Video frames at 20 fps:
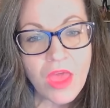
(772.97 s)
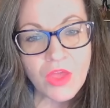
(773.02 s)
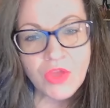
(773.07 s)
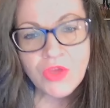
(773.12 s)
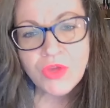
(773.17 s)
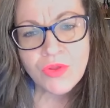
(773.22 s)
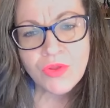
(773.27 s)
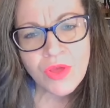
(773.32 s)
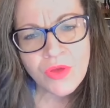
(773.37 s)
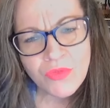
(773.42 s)

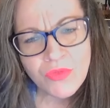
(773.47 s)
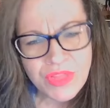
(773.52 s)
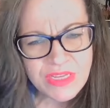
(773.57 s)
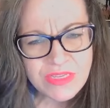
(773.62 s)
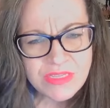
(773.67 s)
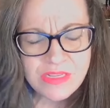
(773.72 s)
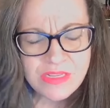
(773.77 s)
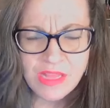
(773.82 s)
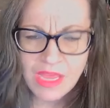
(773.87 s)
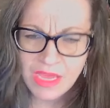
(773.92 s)
You know
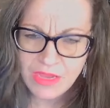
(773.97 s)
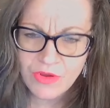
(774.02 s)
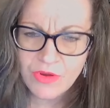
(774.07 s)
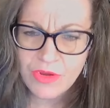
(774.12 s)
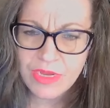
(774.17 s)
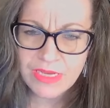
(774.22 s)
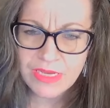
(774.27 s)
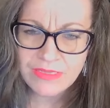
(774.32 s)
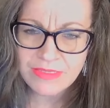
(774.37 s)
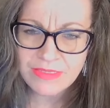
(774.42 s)
this letter
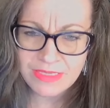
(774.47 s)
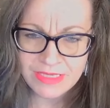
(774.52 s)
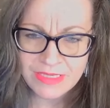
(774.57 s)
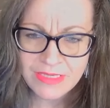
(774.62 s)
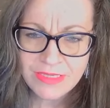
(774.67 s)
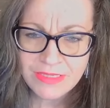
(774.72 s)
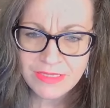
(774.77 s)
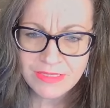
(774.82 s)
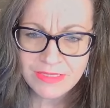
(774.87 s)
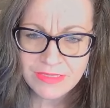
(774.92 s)

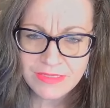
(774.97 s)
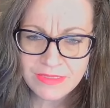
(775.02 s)
exists?